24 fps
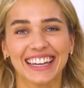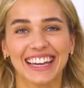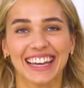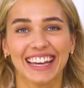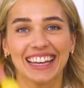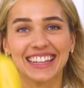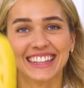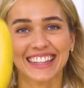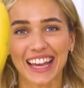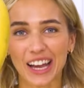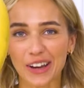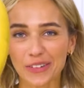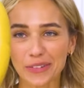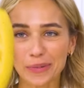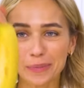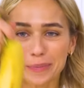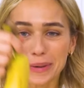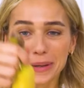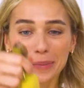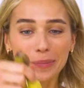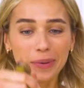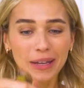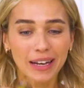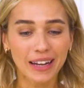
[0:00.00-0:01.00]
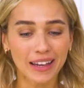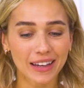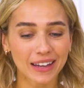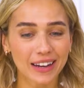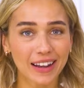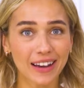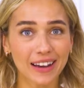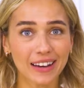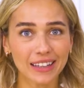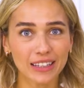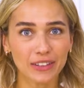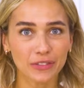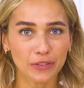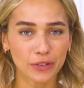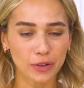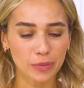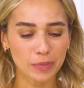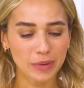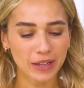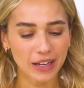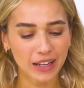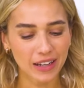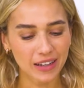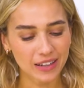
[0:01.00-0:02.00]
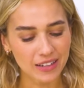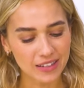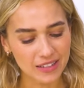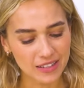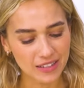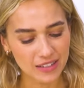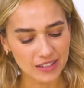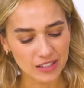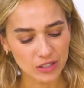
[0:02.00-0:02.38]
And now a big banana. If your bananas are